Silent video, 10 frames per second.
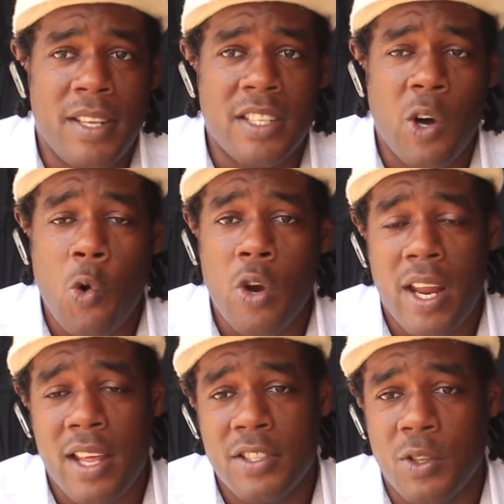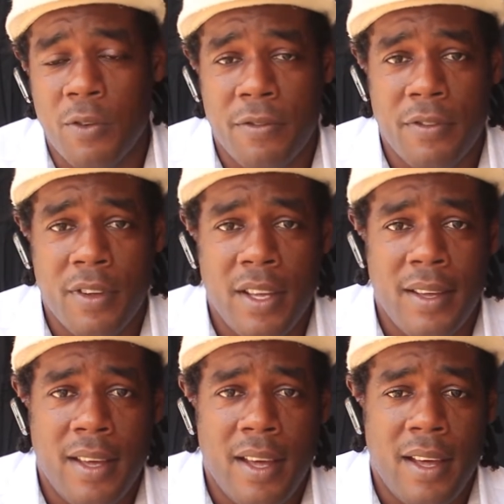It's a whole lot of stuff.
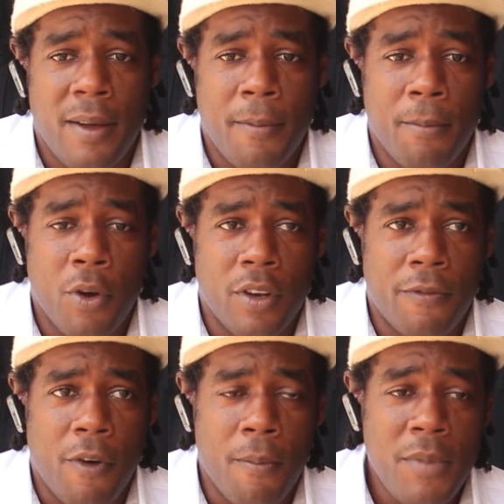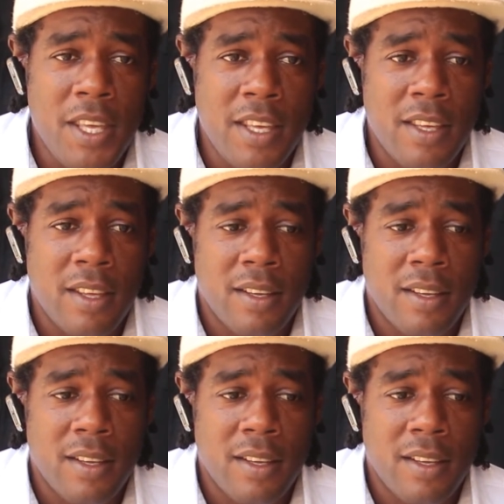But for me,